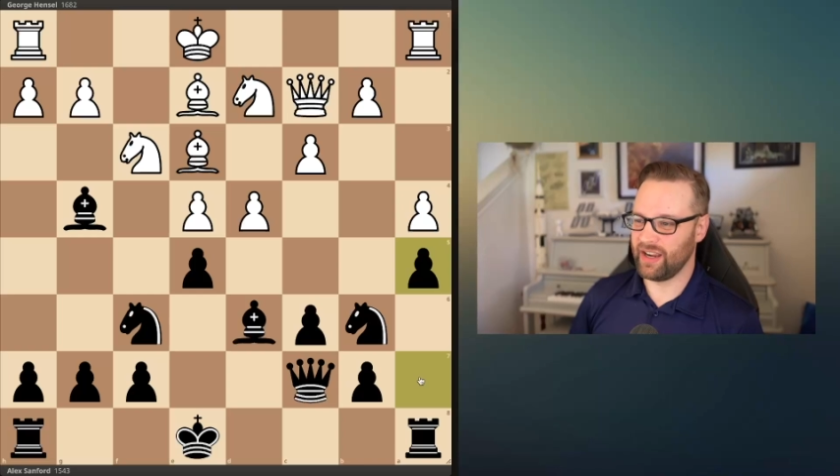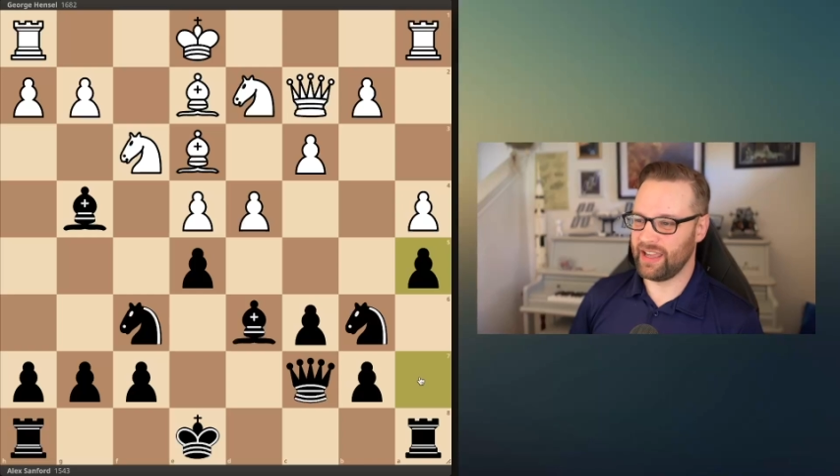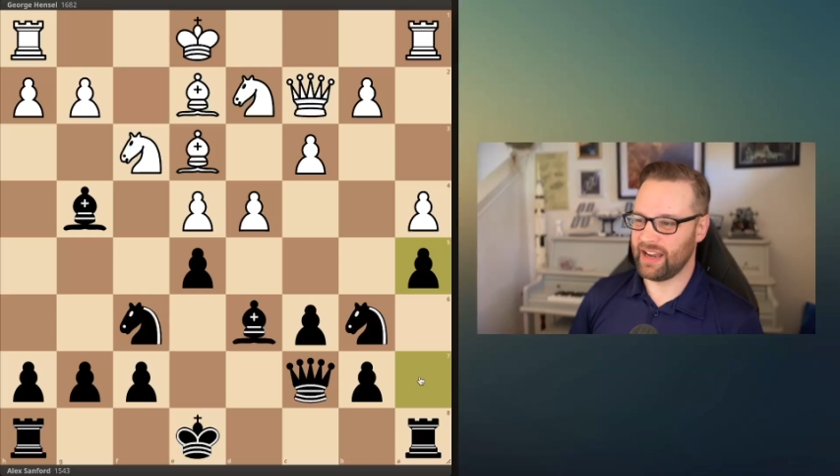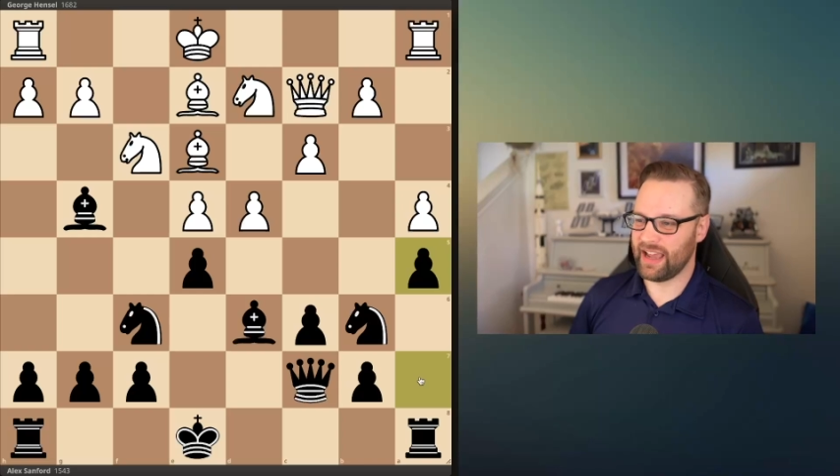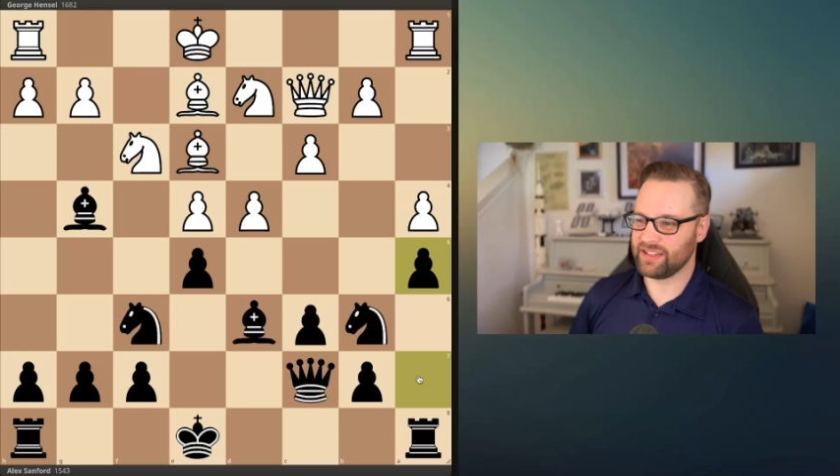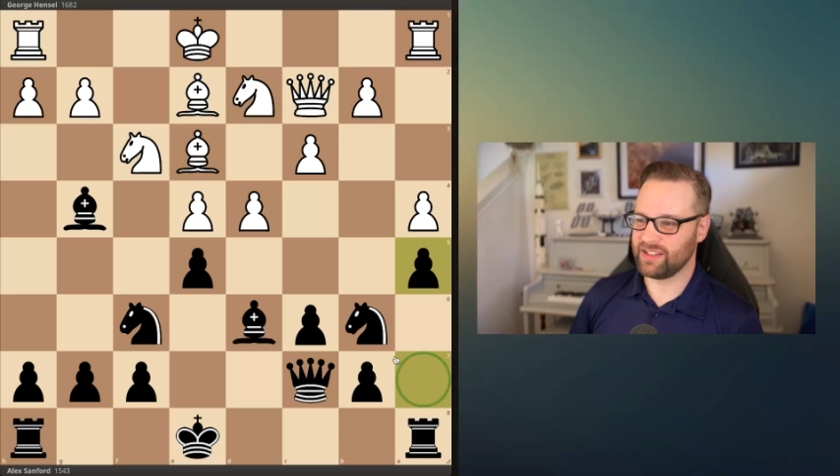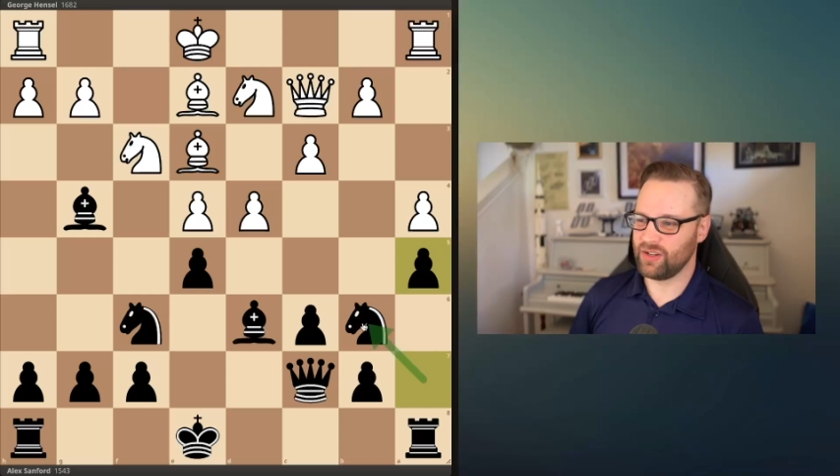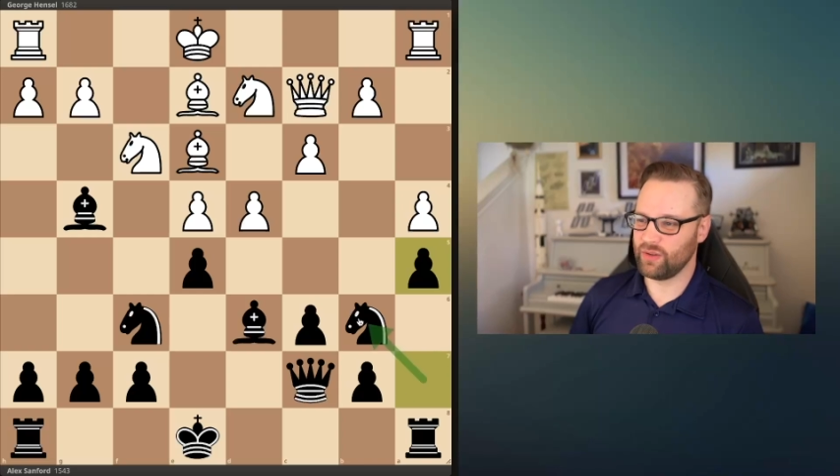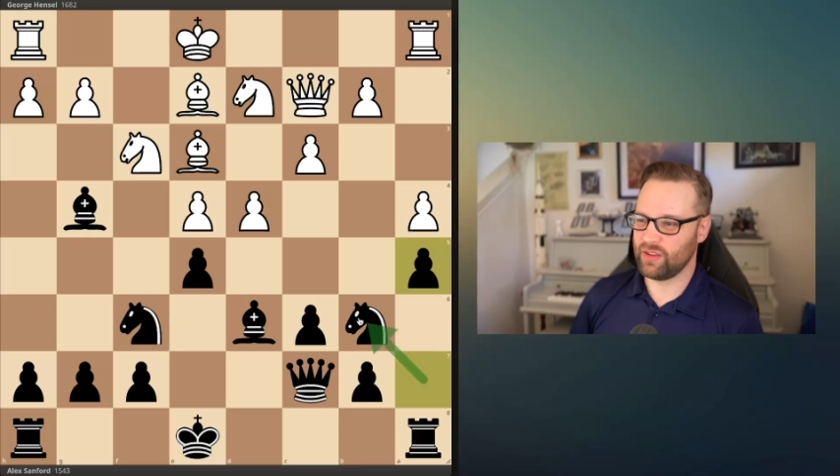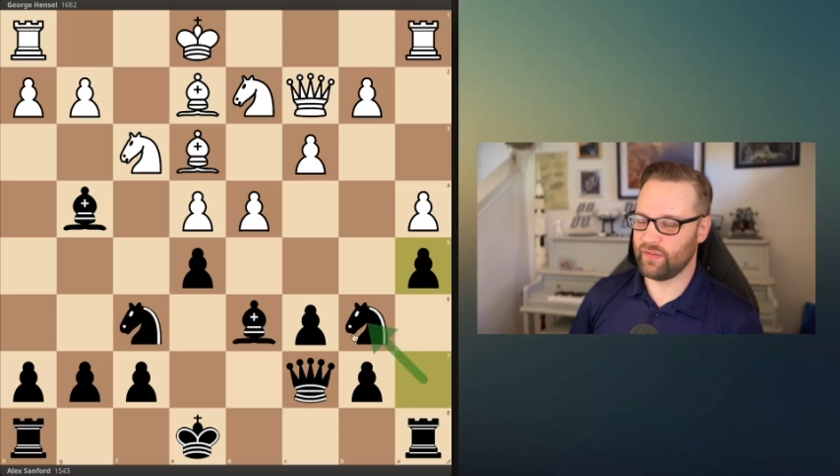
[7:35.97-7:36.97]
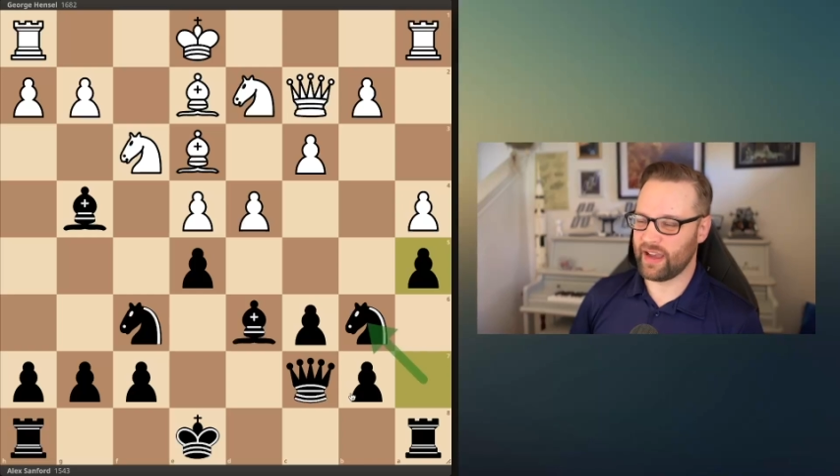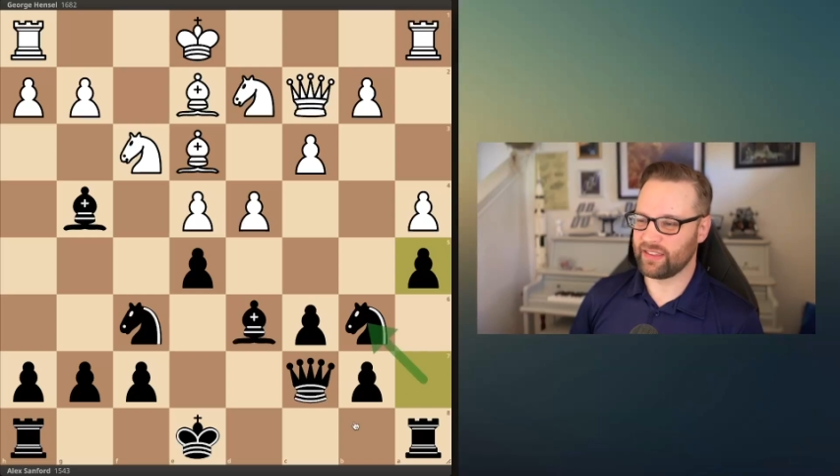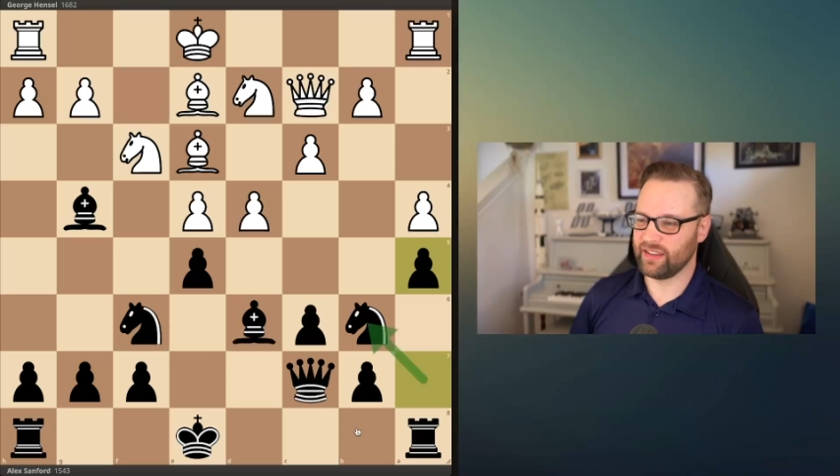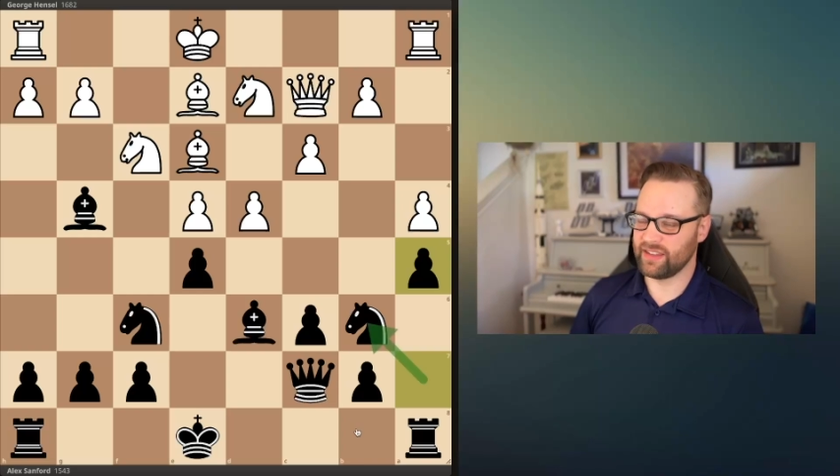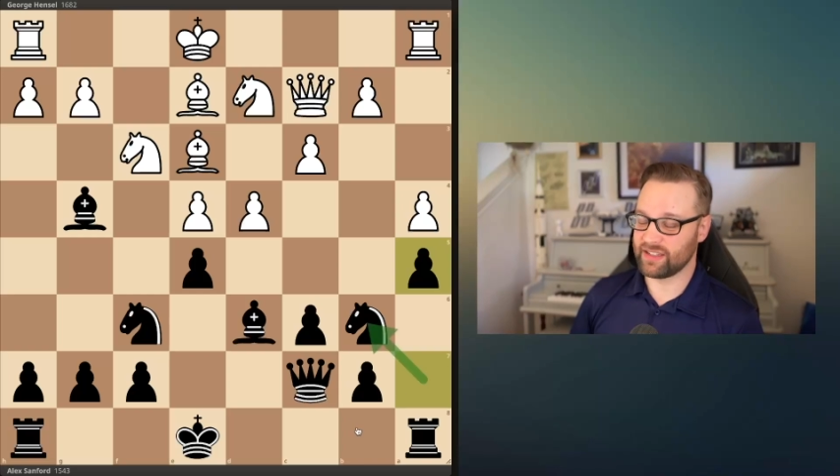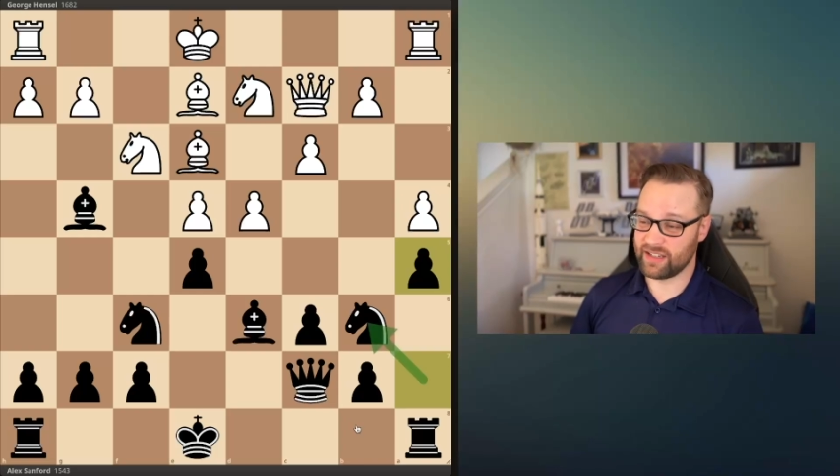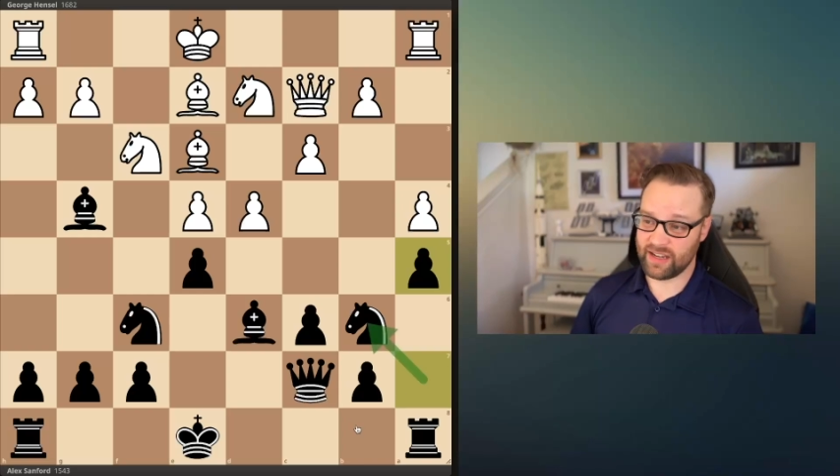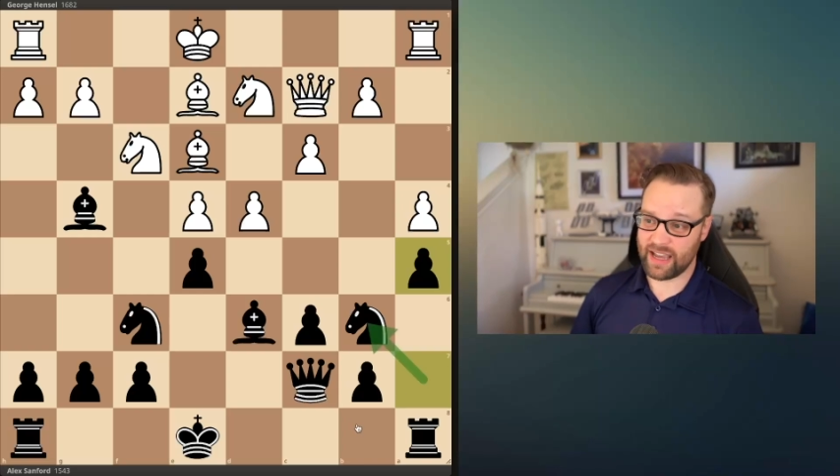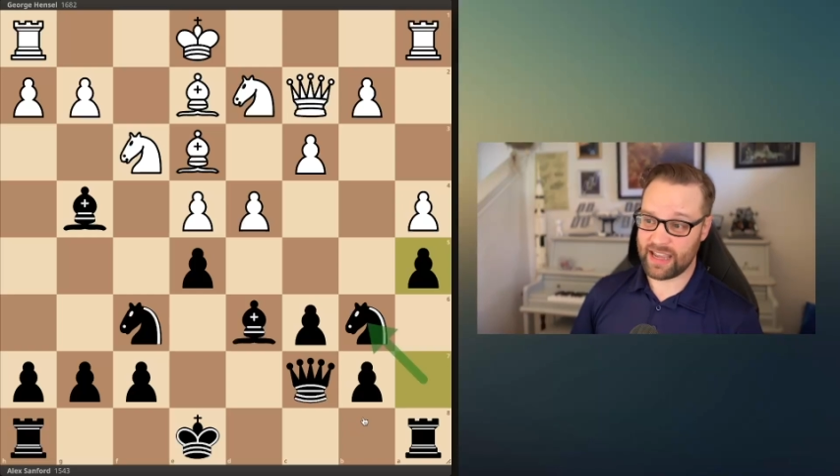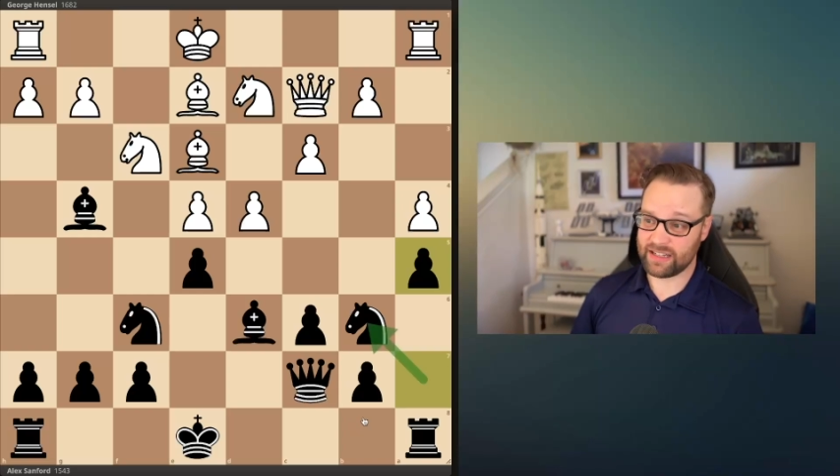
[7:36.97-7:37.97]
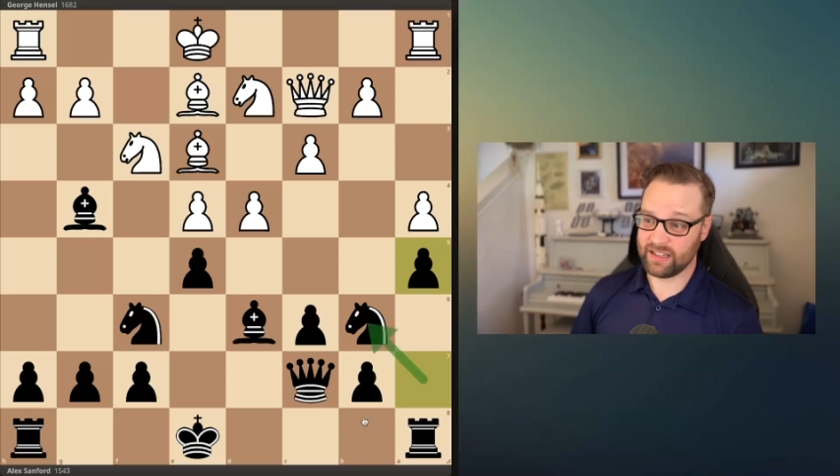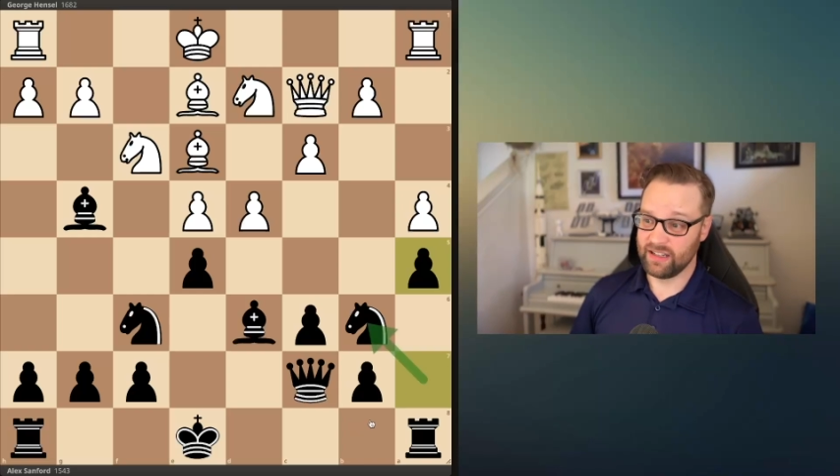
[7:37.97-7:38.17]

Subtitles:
it has to do with the fact that this knight